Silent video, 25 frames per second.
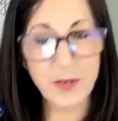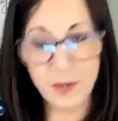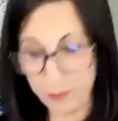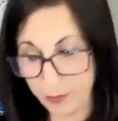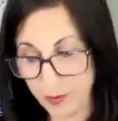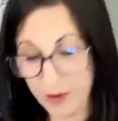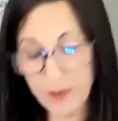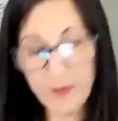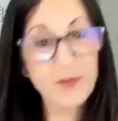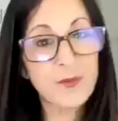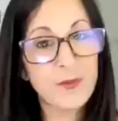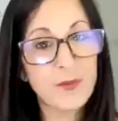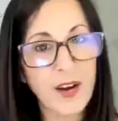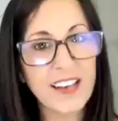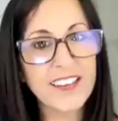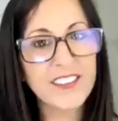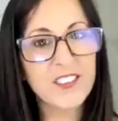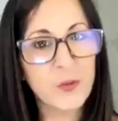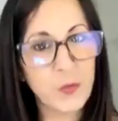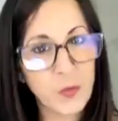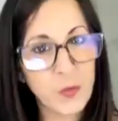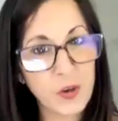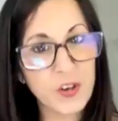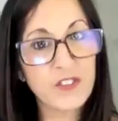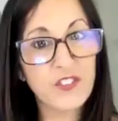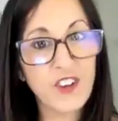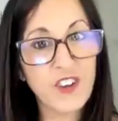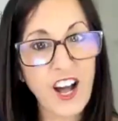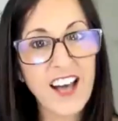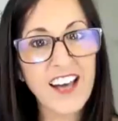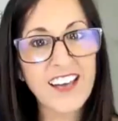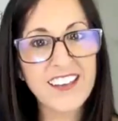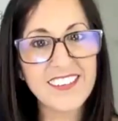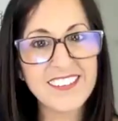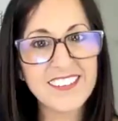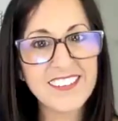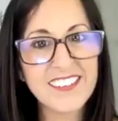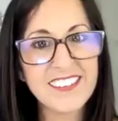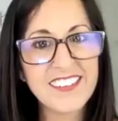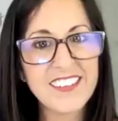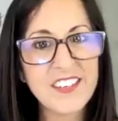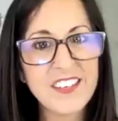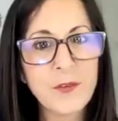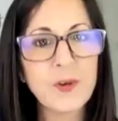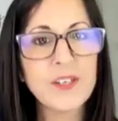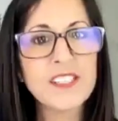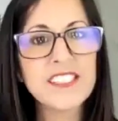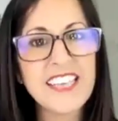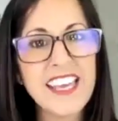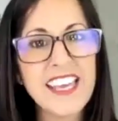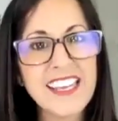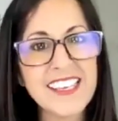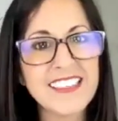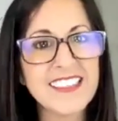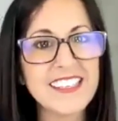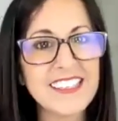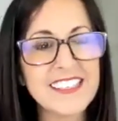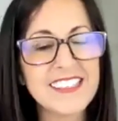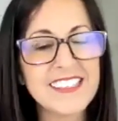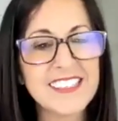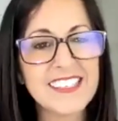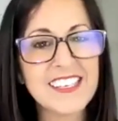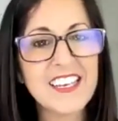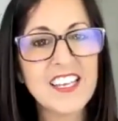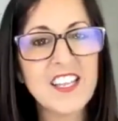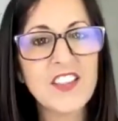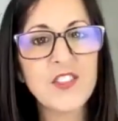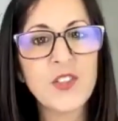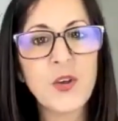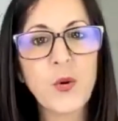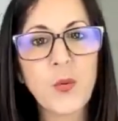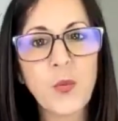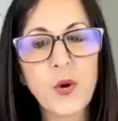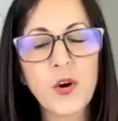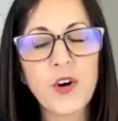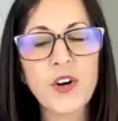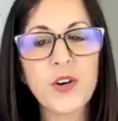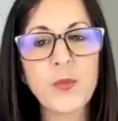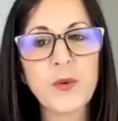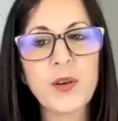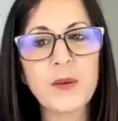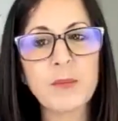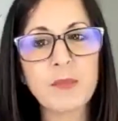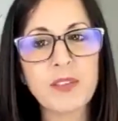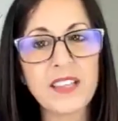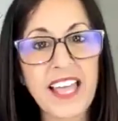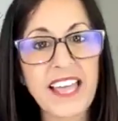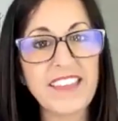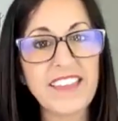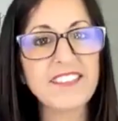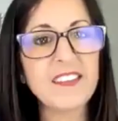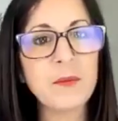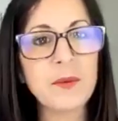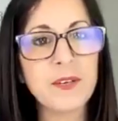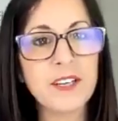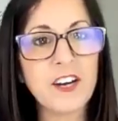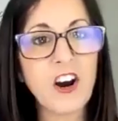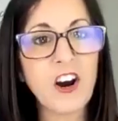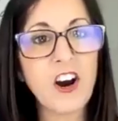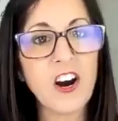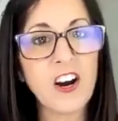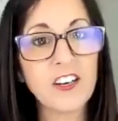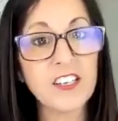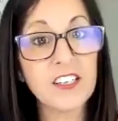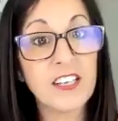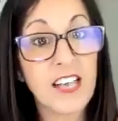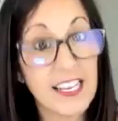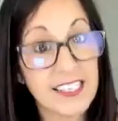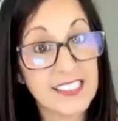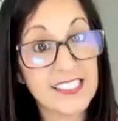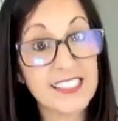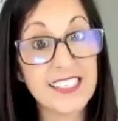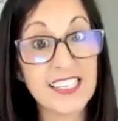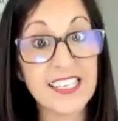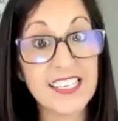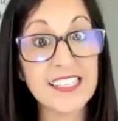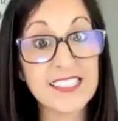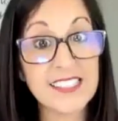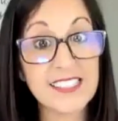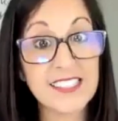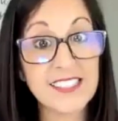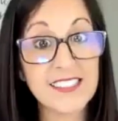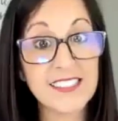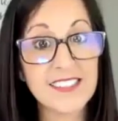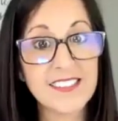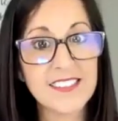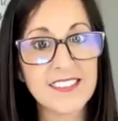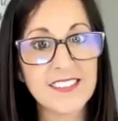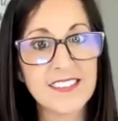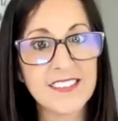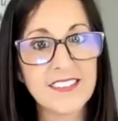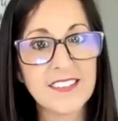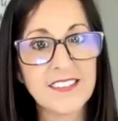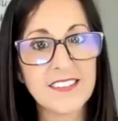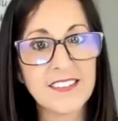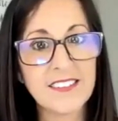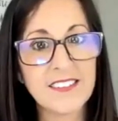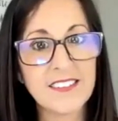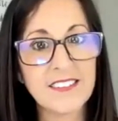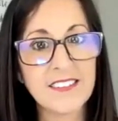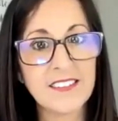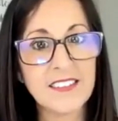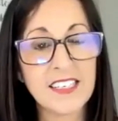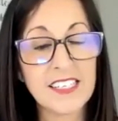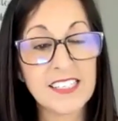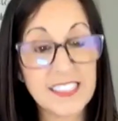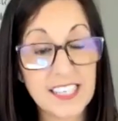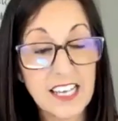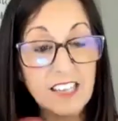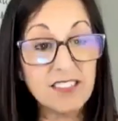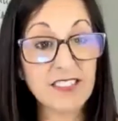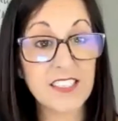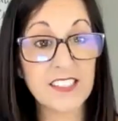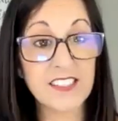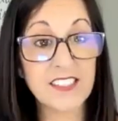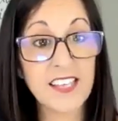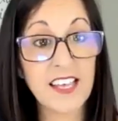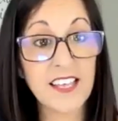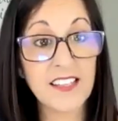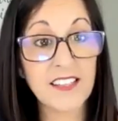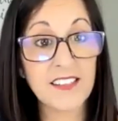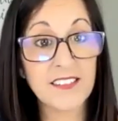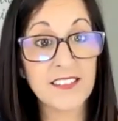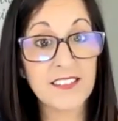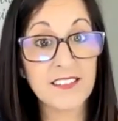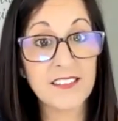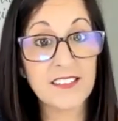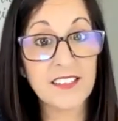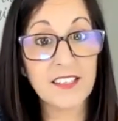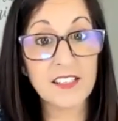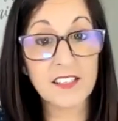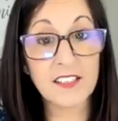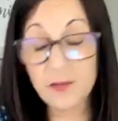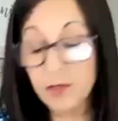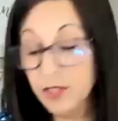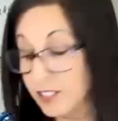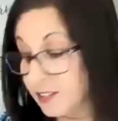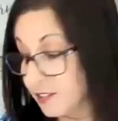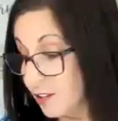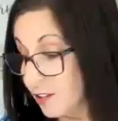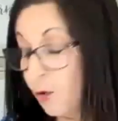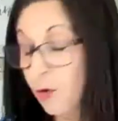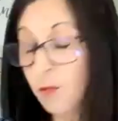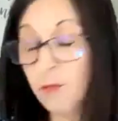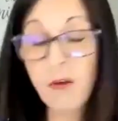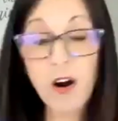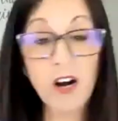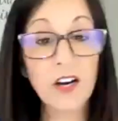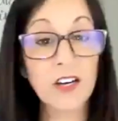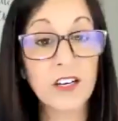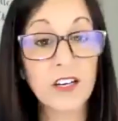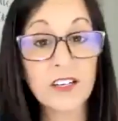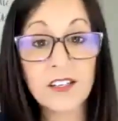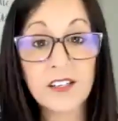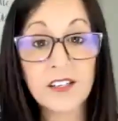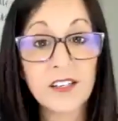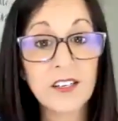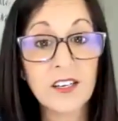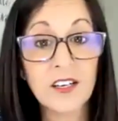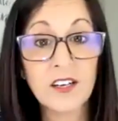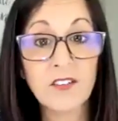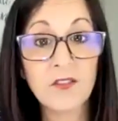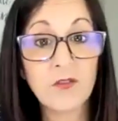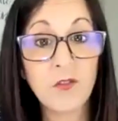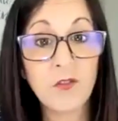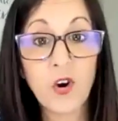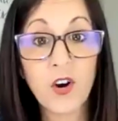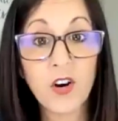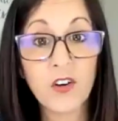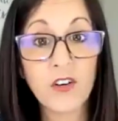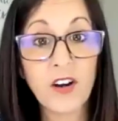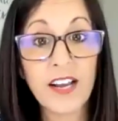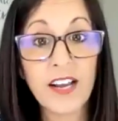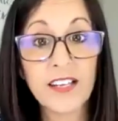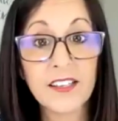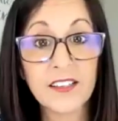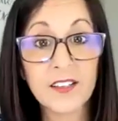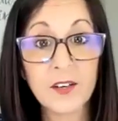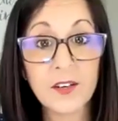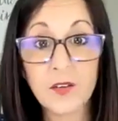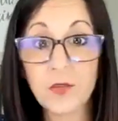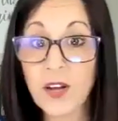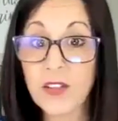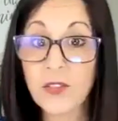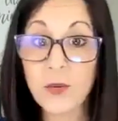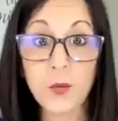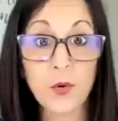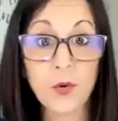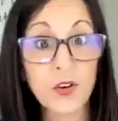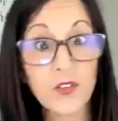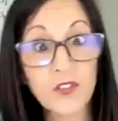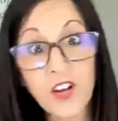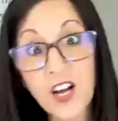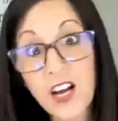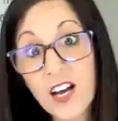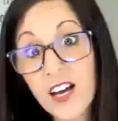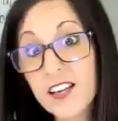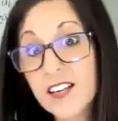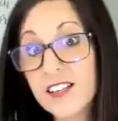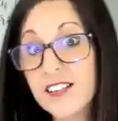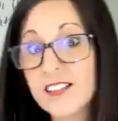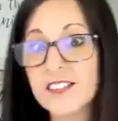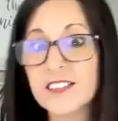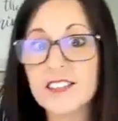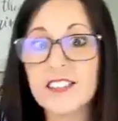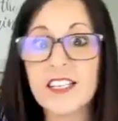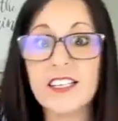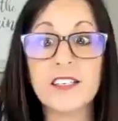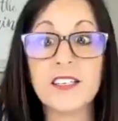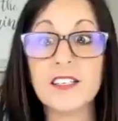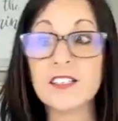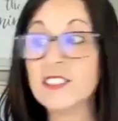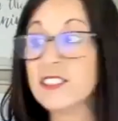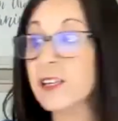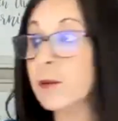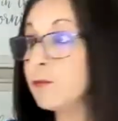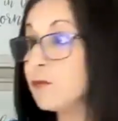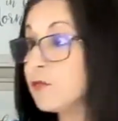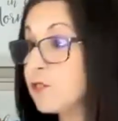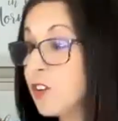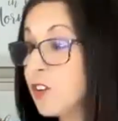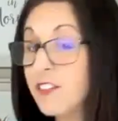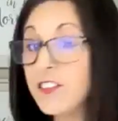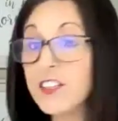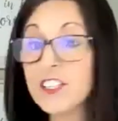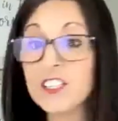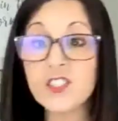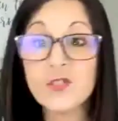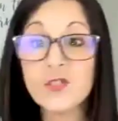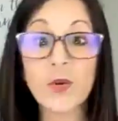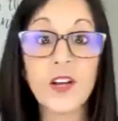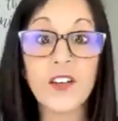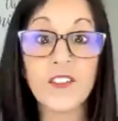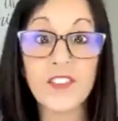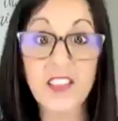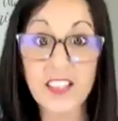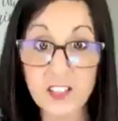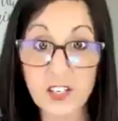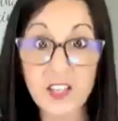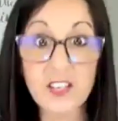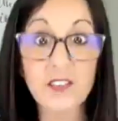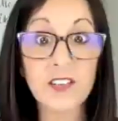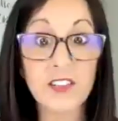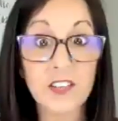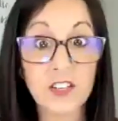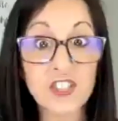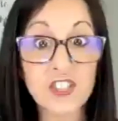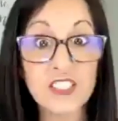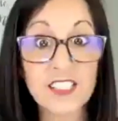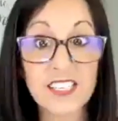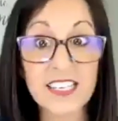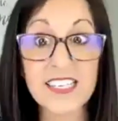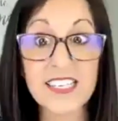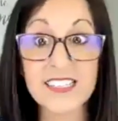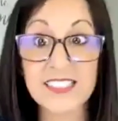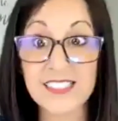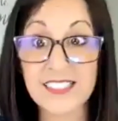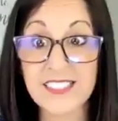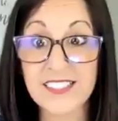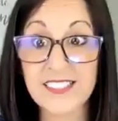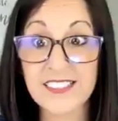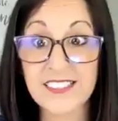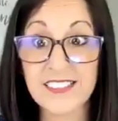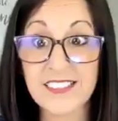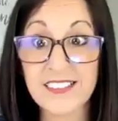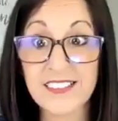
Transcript: we write the word of god we take these the word and we plant them in our heart as seeds he tells us that it, we, the whole Mark 4 right the, and the word of god and it's like in some on this soil now they're, they're seeds